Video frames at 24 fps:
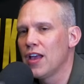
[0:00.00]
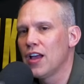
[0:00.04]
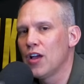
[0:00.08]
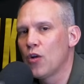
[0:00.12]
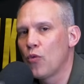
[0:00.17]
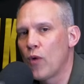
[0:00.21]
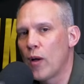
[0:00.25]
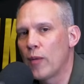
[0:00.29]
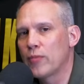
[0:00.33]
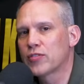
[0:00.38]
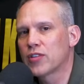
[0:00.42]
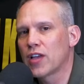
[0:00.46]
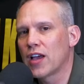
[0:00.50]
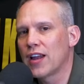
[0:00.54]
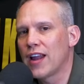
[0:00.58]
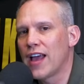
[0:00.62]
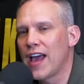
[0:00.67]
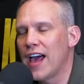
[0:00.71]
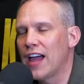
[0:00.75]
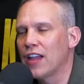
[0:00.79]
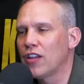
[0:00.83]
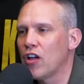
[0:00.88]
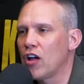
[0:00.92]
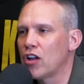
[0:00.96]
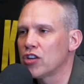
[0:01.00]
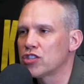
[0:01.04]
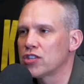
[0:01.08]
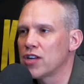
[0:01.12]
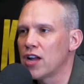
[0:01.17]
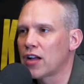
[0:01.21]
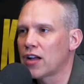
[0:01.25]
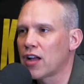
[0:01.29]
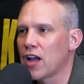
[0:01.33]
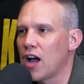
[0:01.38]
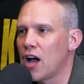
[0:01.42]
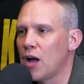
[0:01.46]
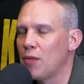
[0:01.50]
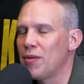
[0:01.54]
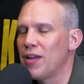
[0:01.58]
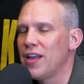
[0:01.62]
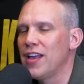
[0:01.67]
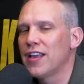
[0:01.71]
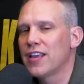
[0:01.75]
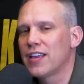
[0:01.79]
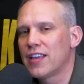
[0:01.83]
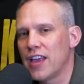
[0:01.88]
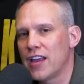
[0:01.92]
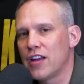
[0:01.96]
Website, hatlaunch.com.
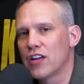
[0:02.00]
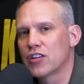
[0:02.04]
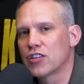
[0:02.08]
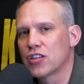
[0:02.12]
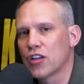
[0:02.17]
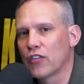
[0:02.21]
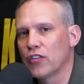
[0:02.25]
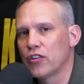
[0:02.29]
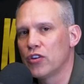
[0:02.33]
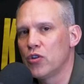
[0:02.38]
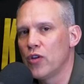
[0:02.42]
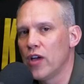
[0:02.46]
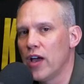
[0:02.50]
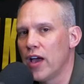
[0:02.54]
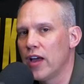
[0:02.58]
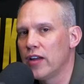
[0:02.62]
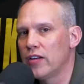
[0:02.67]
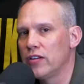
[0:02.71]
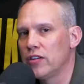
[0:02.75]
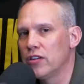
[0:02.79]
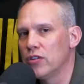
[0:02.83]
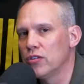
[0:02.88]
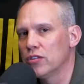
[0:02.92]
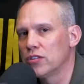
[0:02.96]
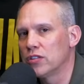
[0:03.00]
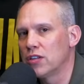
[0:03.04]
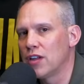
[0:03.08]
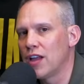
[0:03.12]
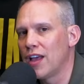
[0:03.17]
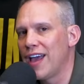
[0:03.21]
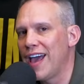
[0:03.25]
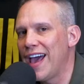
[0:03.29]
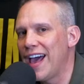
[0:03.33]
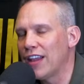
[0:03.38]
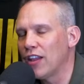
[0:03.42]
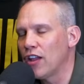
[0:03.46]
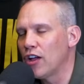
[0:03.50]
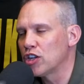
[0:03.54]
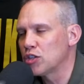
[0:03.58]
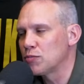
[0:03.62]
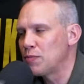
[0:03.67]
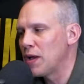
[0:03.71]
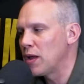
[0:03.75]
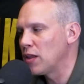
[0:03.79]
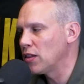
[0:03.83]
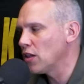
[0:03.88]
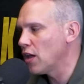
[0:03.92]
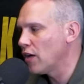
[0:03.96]
Get yourself a new hat and do it today. Hat Launch,
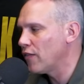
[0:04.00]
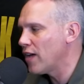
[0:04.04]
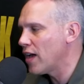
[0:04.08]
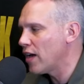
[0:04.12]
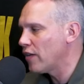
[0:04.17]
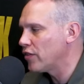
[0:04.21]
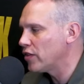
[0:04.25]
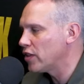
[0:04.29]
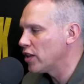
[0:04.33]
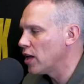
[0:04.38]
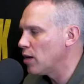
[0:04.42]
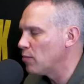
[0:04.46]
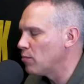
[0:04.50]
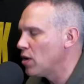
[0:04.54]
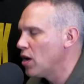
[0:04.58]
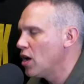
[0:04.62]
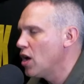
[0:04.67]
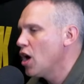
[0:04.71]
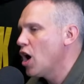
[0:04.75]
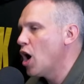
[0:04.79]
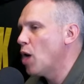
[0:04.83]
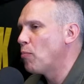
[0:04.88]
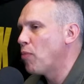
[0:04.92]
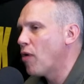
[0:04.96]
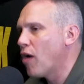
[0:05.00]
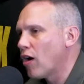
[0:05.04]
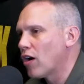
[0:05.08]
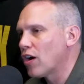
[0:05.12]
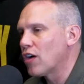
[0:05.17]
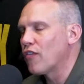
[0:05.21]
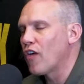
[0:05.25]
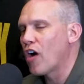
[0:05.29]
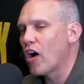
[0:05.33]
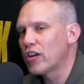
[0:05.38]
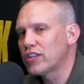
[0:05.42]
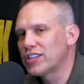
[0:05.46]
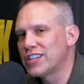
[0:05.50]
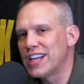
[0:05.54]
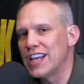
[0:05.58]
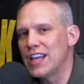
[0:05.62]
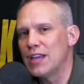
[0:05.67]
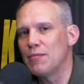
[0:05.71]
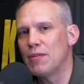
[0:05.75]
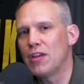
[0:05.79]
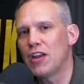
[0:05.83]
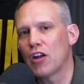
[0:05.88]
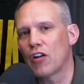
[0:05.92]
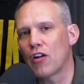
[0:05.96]
man. Love having them a part of our
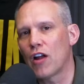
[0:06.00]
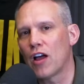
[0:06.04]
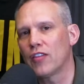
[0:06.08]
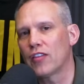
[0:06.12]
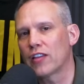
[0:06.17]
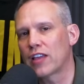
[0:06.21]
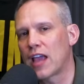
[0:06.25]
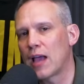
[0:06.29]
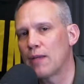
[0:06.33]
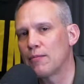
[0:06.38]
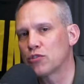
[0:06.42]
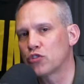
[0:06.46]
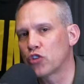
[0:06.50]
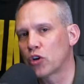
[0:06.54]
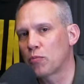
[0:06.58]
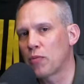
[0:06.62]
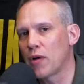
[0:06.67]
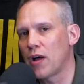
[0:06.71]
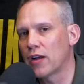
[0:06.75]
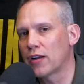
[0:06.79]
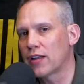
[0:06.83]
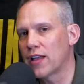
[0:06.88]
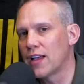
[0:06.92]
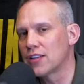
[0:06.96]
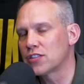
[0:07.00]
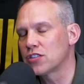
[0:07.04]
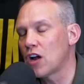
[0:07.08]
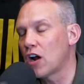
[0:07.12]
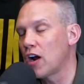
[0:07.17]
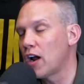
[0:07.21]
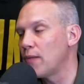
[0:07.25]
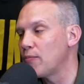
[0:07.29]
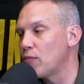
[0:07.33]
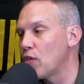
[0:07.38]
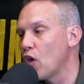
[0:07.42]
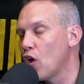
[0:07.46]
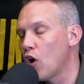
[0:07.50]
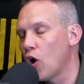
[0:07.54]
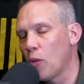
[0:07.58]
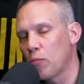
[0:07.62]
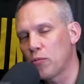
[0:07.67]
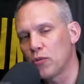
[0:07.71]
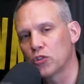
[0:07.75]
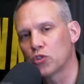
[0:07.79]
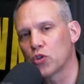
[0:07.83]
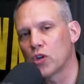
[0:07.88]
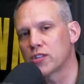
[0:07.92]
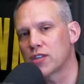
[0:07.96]
team here on the Camera Strict Podcast. All right. Hope you
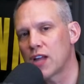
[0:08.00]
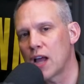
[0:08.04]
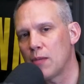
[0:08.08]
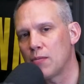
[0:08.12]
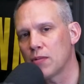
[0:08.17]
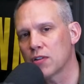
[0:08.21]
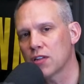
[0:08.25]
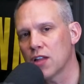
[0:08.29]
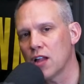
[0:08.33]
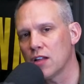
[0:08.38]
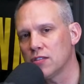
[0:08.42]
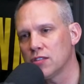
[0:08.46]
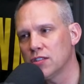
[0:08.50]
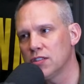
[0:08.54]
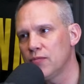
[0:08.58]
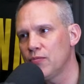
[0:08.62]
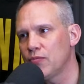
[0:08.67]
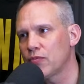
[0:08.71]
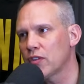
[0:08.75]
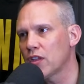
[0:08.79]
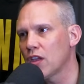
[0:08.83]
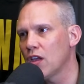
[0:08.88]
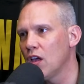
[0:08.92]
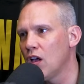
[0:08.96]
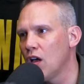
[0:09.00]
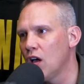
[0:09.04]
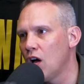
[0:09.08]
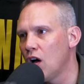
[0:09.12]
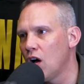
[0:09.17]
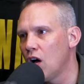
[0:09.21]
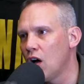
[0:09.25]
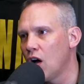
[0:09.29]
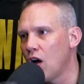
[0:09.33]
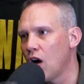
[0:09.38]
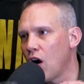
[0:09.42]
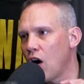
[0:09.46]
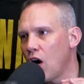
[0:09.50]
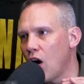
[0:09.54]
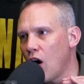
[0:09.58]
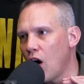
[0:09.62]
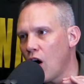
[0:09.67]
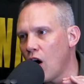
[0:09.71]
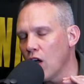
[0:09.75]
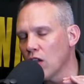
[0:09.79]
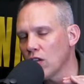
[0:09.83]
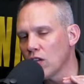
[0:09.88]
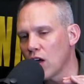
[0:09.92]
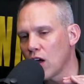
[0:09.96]
enjoyed Todd McLellan.
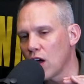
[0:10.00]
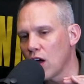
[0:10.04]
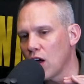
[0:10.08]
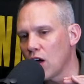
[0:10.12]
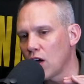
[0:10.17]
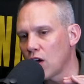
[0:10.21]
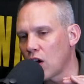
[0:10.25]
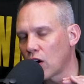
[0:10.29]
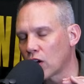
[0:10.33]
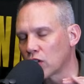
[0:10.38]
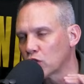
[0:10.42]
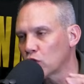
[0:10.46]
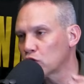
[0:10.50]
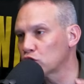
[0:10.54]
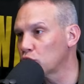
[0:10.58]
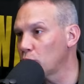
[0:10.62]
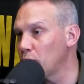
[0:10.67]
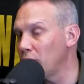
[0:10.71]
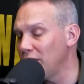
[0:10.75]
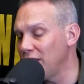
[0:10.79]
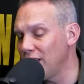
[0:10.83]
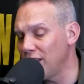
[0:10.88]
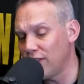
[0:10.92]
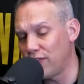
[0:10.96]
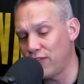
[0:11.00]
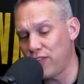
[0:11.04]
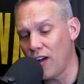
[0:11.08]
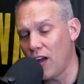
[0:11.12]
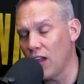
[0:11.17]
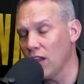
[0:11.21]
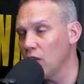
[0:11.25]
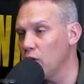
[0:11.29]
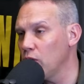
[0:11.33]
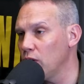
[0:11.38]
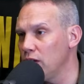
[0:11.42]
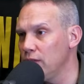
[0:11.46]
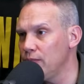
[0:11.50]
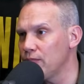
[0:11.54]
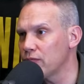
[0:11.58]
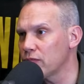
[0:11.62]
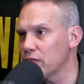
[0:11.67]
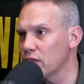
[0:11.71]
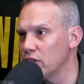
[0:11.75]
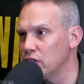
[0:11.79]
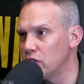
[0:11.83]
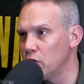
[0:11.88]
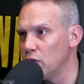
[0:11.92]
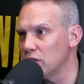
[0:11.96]
All our social media, follow it.
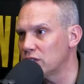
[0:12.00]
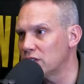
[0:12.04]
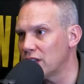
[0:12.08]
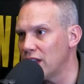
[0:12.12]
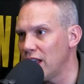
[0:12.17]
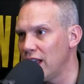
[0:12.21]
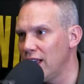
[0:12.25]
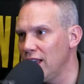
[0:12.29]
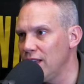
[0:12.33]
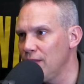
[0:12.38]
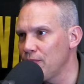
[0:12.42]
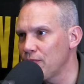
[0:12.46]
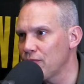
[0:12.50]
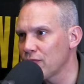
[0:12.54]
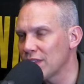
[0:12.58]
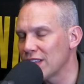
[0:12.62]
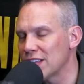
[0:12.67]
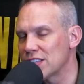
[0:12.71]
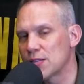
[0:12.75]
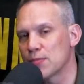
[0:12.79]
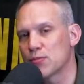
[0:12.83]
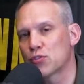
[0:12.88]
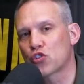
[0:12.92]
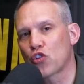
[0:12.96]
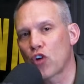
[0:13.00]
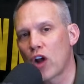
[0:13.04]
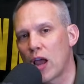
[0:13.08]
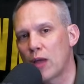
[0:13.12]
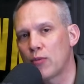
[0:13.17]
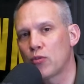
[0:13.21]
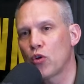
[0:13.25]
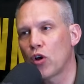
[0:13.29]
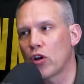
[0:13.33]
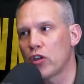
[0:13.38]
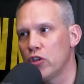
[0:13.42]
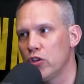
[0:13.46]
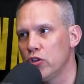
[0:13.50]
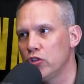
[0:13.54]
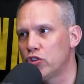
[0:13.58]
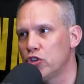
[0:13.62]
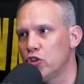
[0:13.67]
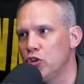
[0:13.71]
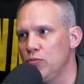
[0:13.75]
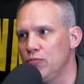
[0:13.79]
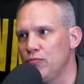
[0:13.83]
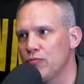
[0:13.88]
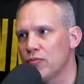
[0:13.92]
Do it today. Subscribe to our YouTube.